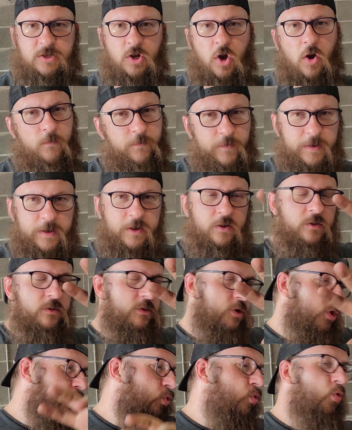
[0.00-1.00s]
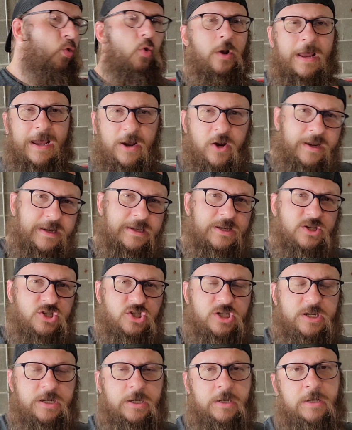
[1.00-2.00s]
Hopefully you're in the cool air
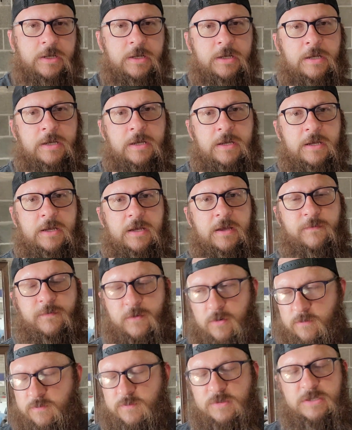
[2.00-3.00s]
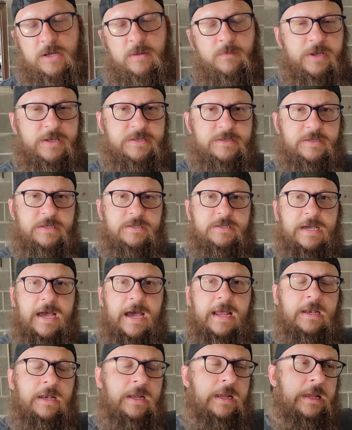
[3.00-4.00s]
conditioning if you're someplace that's
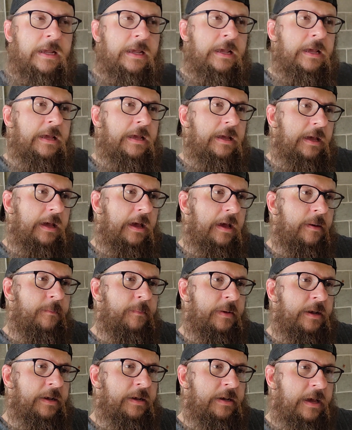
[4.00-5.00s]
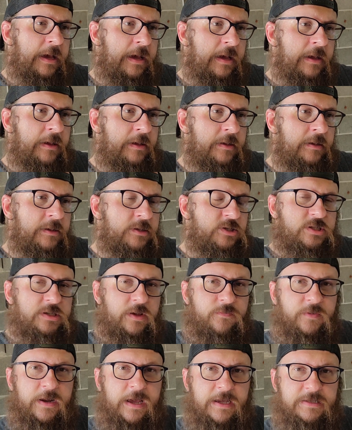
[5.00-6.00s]
hot. And get
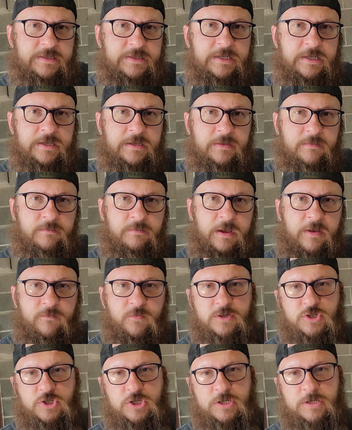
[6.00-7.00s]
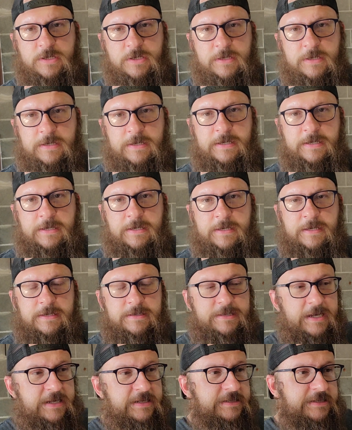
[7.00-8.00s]
yourself a nice beverage,
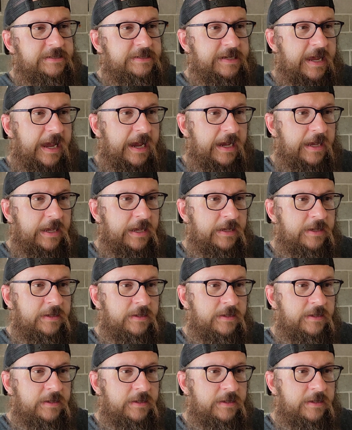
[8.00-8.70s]
tasty snack.